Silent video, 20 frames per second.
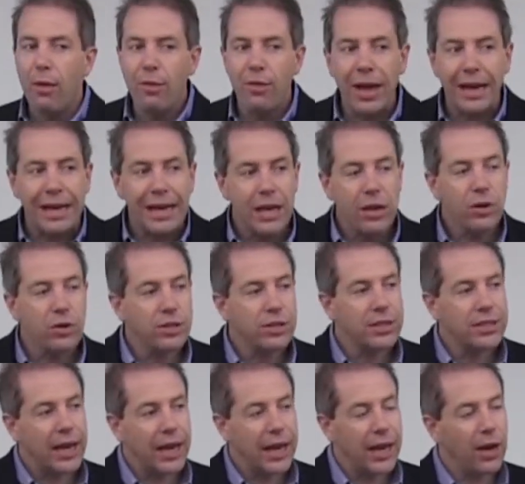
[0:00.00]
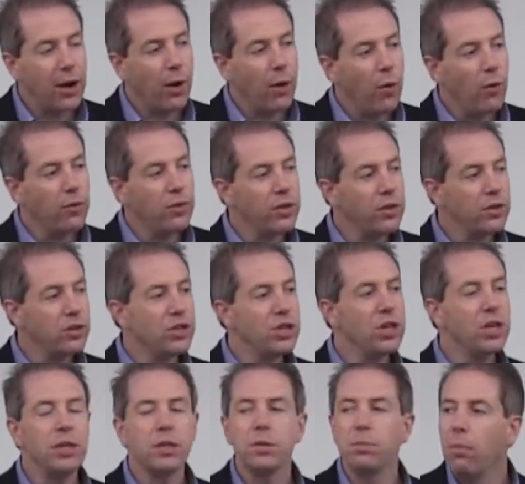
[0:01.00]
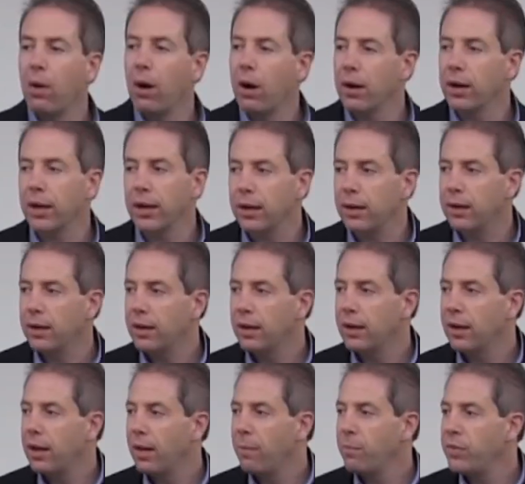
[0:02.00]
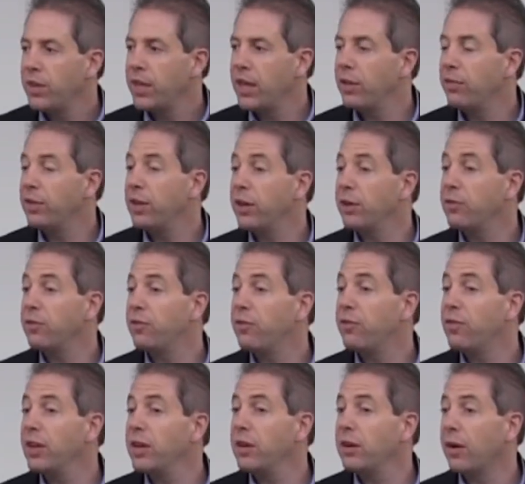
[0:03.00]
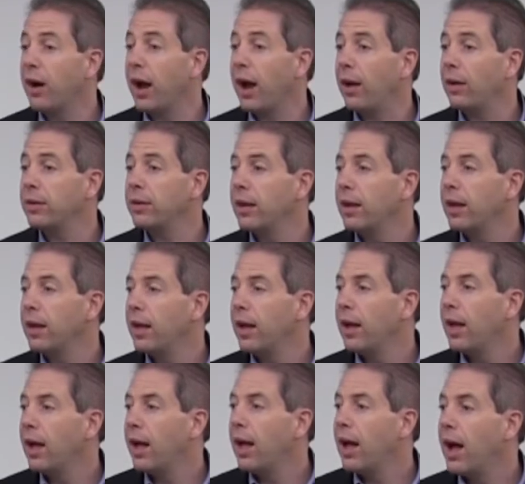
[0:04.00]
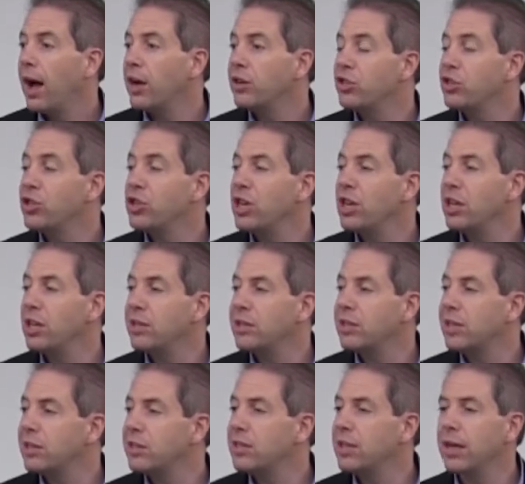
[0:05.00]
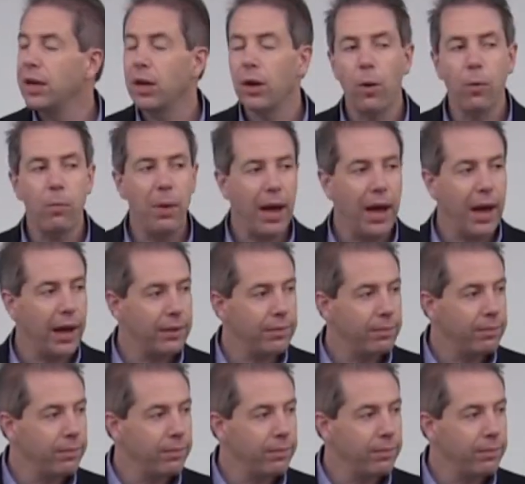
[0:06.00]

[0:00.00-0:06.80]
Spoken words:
that he could take over the cheese market if he could figure out a cheese that didn't go bad.